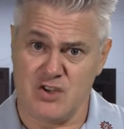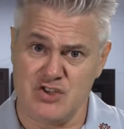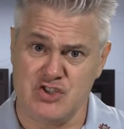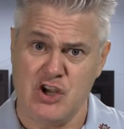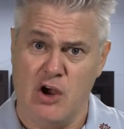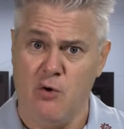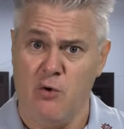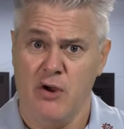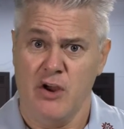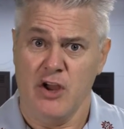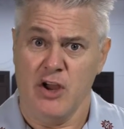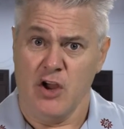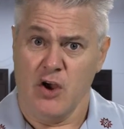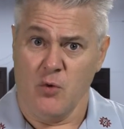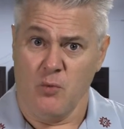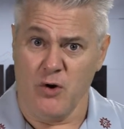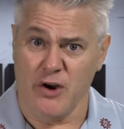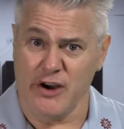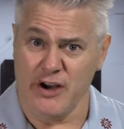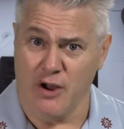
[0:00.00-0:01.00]
So
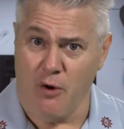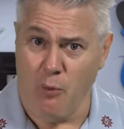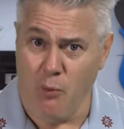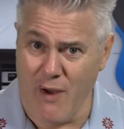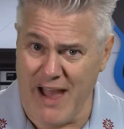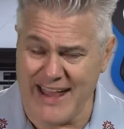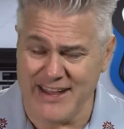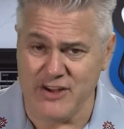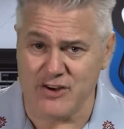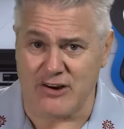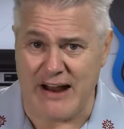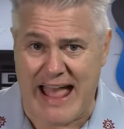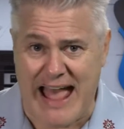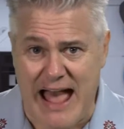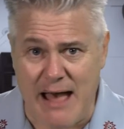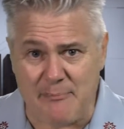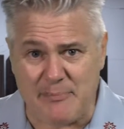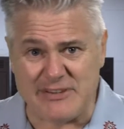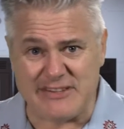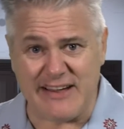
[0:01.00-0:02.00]
we're going to whet your
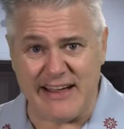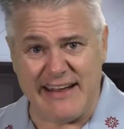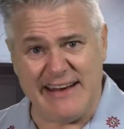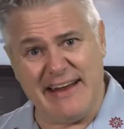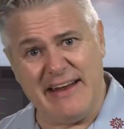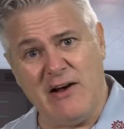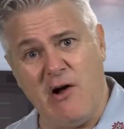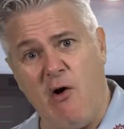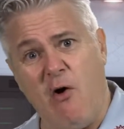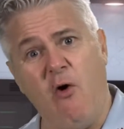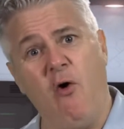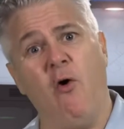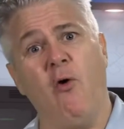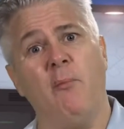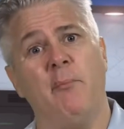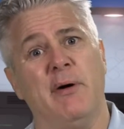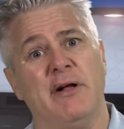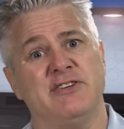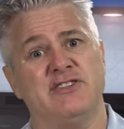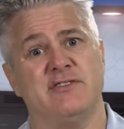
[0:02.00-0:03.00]
appetite in a
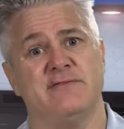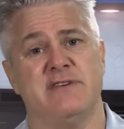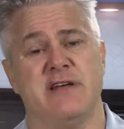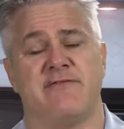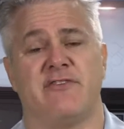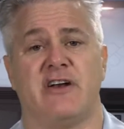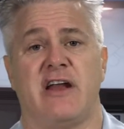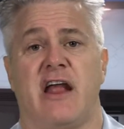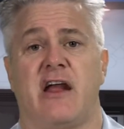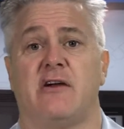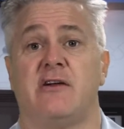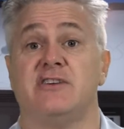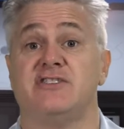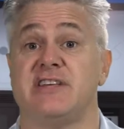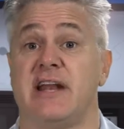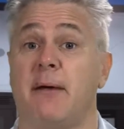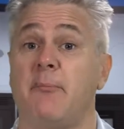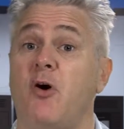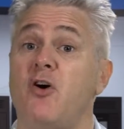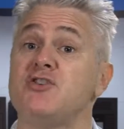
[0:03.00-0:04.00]
whole bunch of different
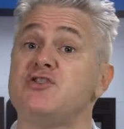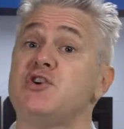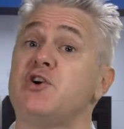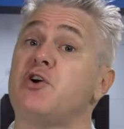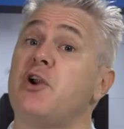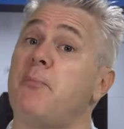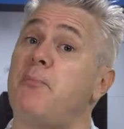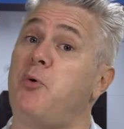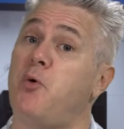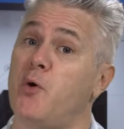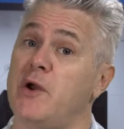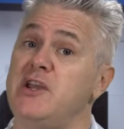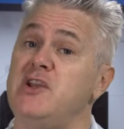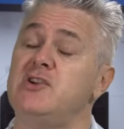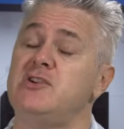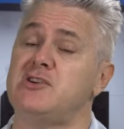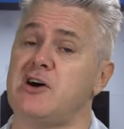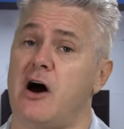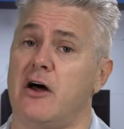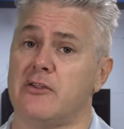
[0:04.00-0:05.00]
areas, and I'm also going to point
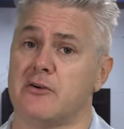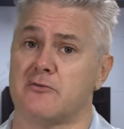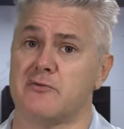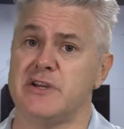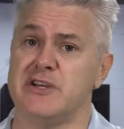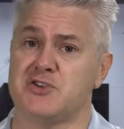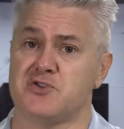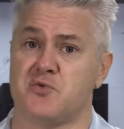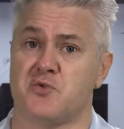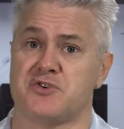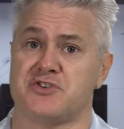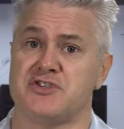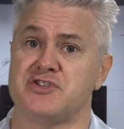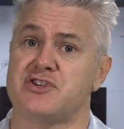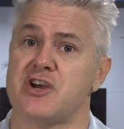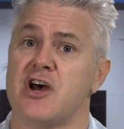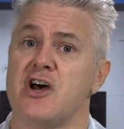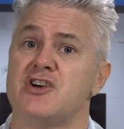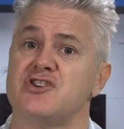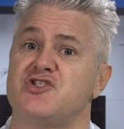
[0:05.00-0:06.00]
you to other
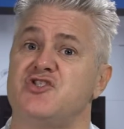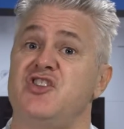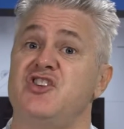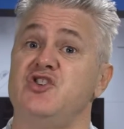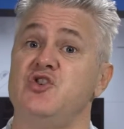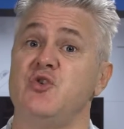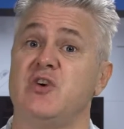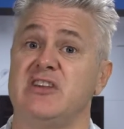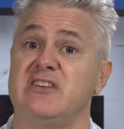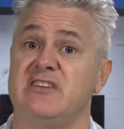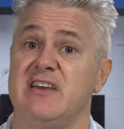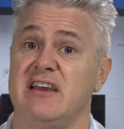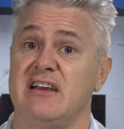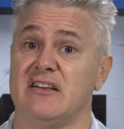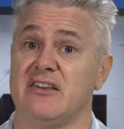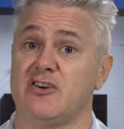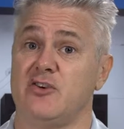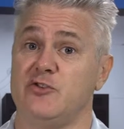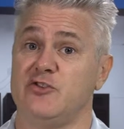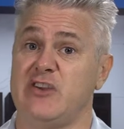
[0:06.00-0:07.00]
resources so that you can dig
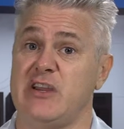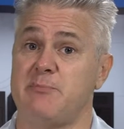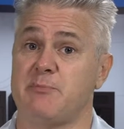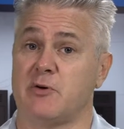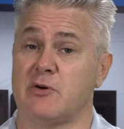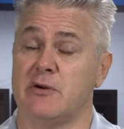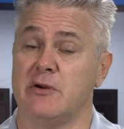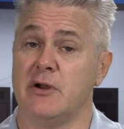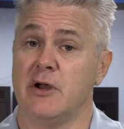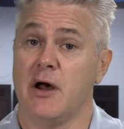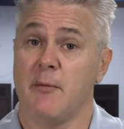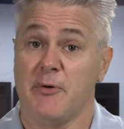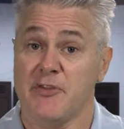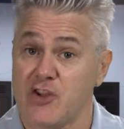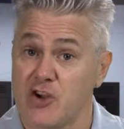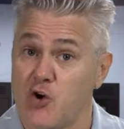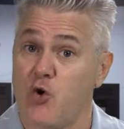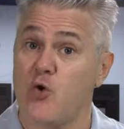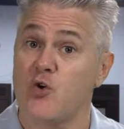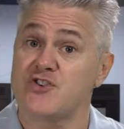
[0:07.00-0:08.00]
a little deeper. But
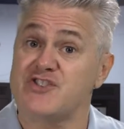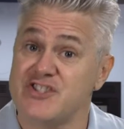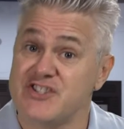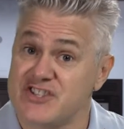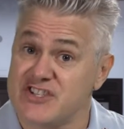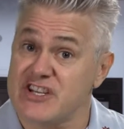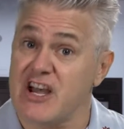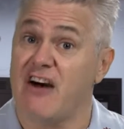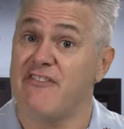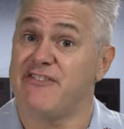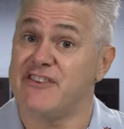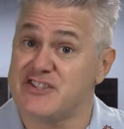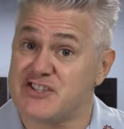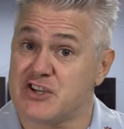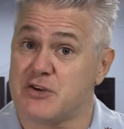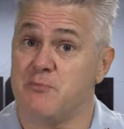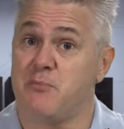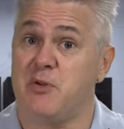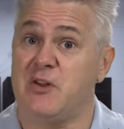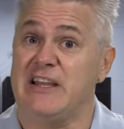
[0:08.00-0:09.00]
the course itself is
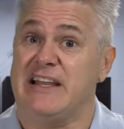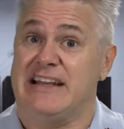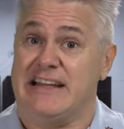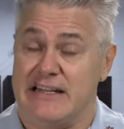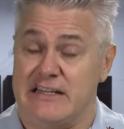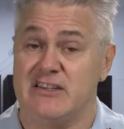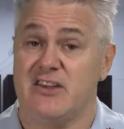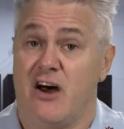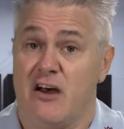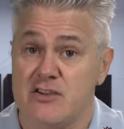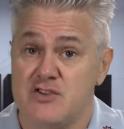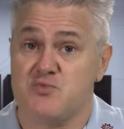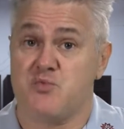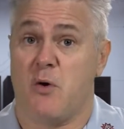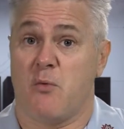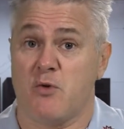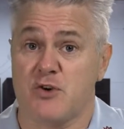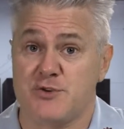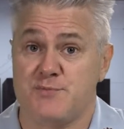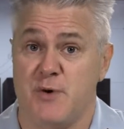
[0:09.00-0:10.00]
complete. It does
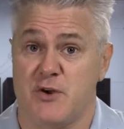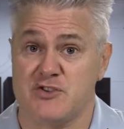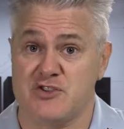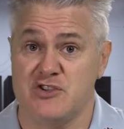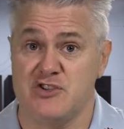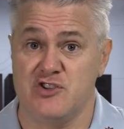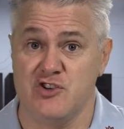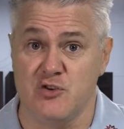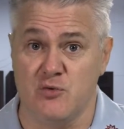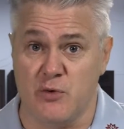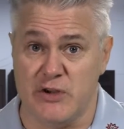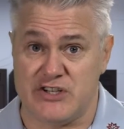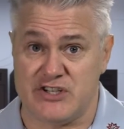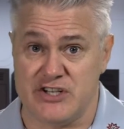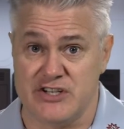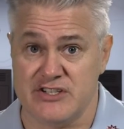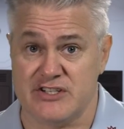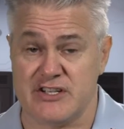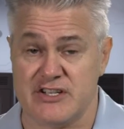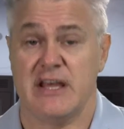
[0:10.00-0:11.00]
what we're supposed to do,
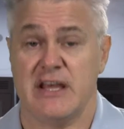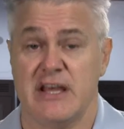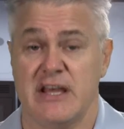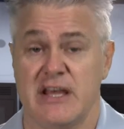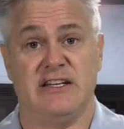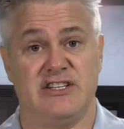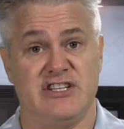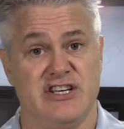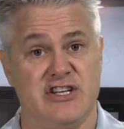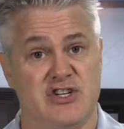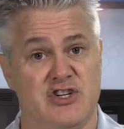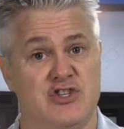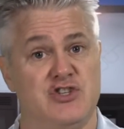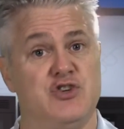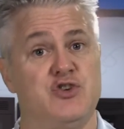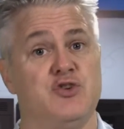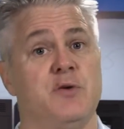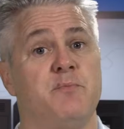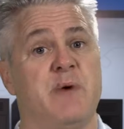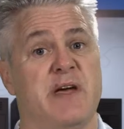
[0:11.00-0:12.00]
which is it teaches
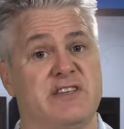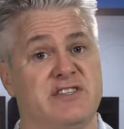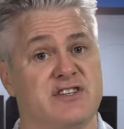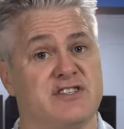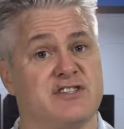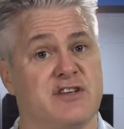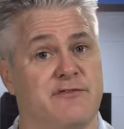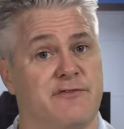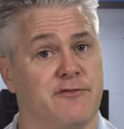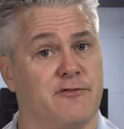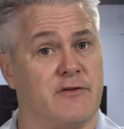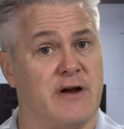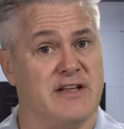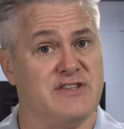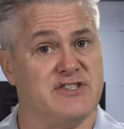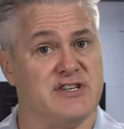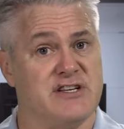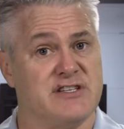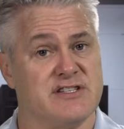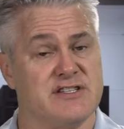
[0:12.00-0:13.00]
you the basics of
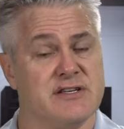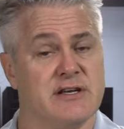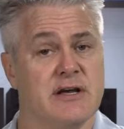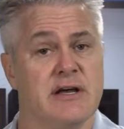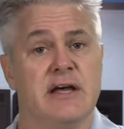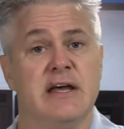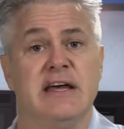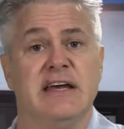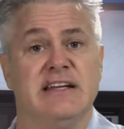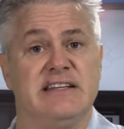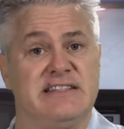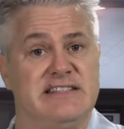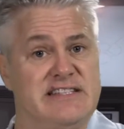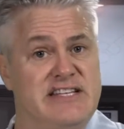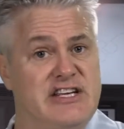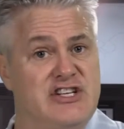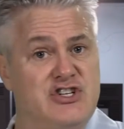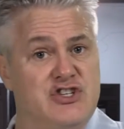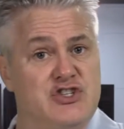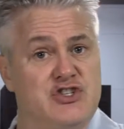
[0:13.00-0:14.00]
forensics. It
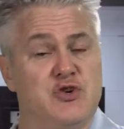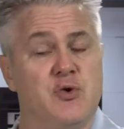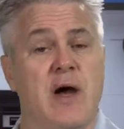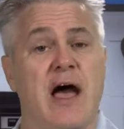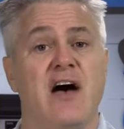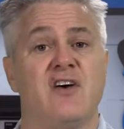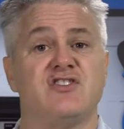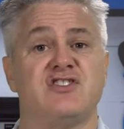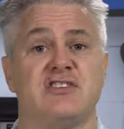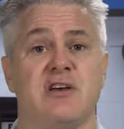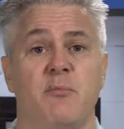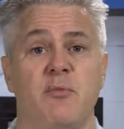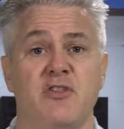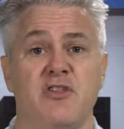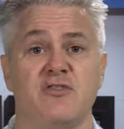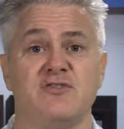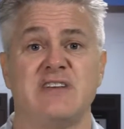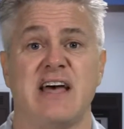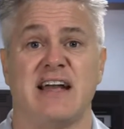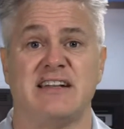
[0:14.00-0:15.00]
teaches you how some of
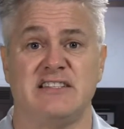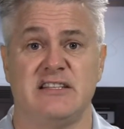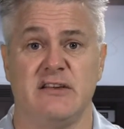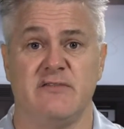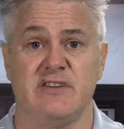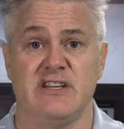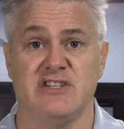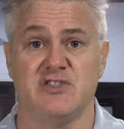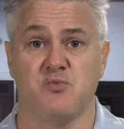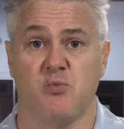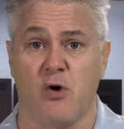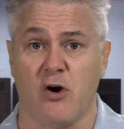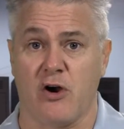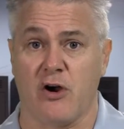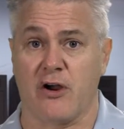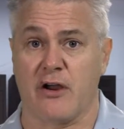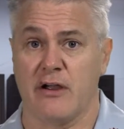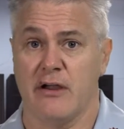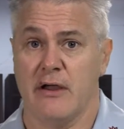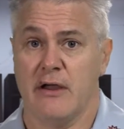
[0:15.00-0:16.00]
those activities
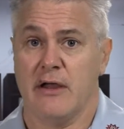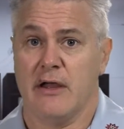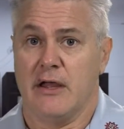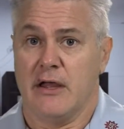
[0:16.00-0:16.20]
work.